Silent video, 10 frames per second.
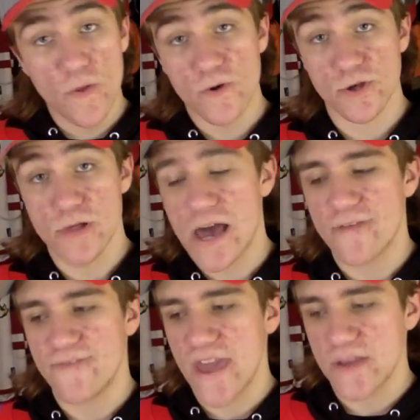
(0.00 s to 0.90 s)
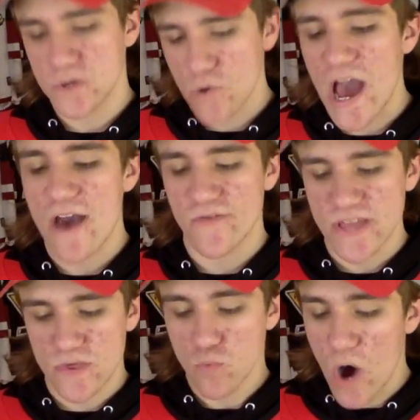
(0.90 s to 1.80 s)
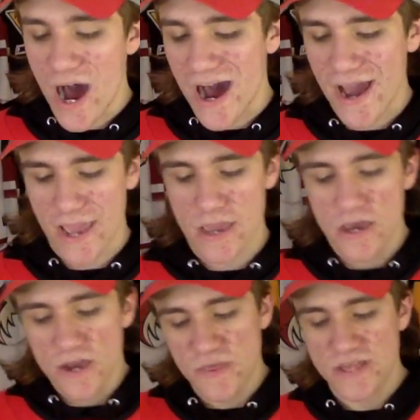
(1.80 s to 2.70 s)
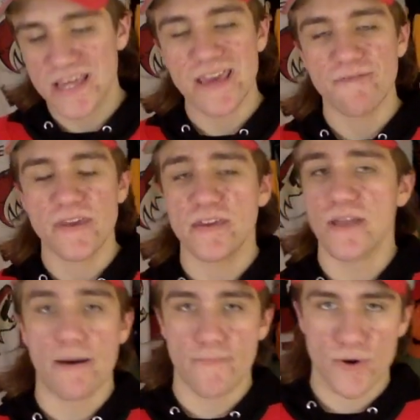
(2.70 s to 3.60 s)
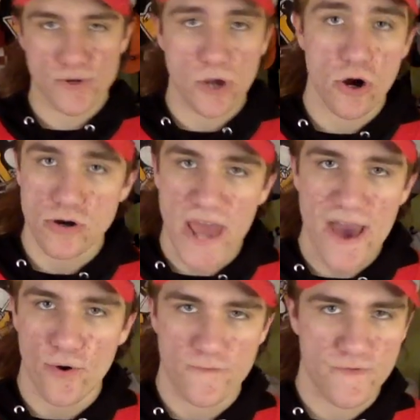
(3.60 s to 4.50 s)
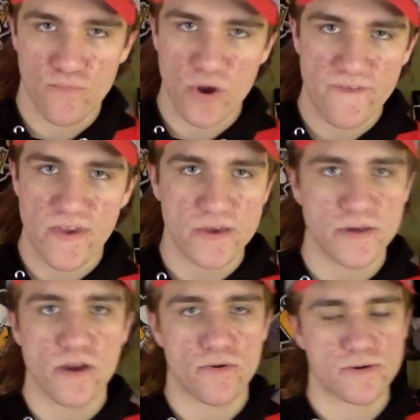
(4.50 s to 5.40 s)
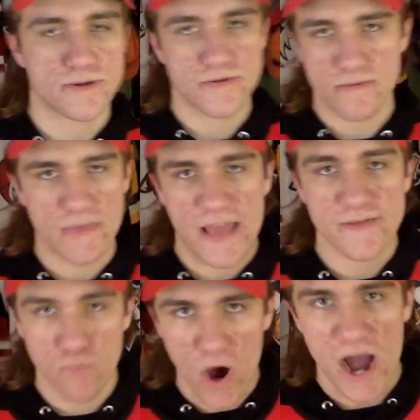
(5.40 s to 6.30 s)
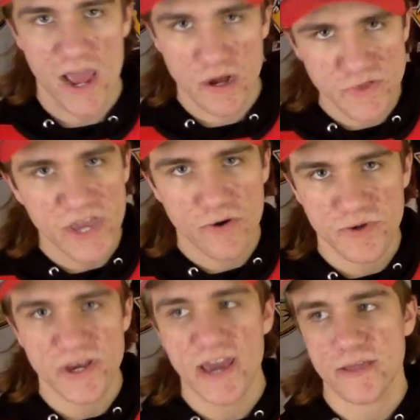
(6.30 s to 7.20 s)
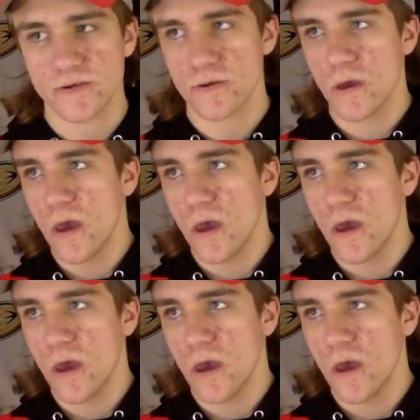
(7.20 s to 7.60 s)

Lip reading: there's a lot of fans who have, and that's why the TV numbers are down from previous years. That's why, illegal sites.